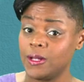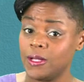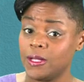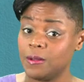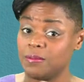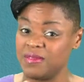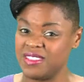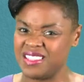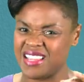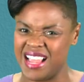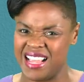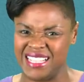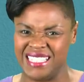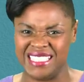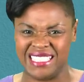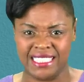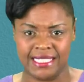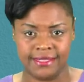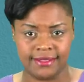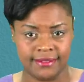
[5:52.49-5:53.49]
Straight
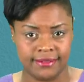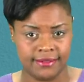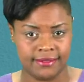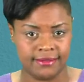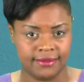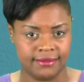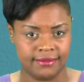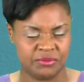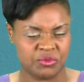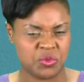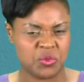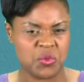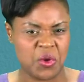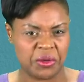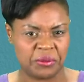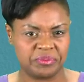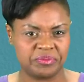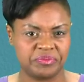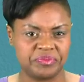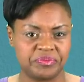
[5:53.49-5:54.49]
lift clips,
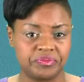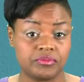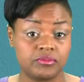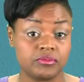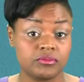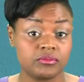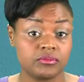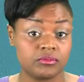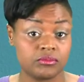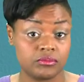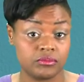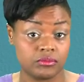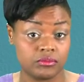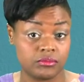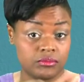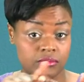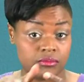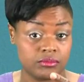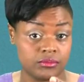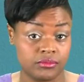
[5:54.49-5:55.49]

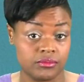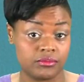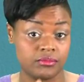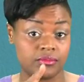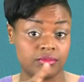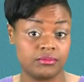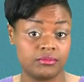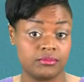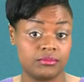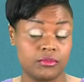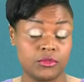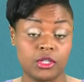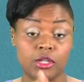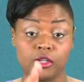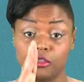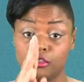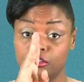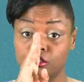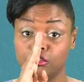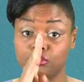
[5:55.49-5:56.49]
montages, and
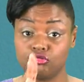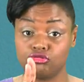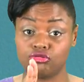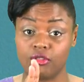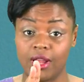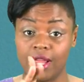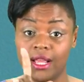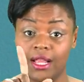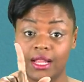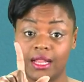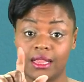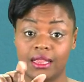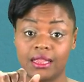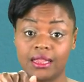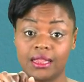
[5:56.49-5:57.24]
live, near live.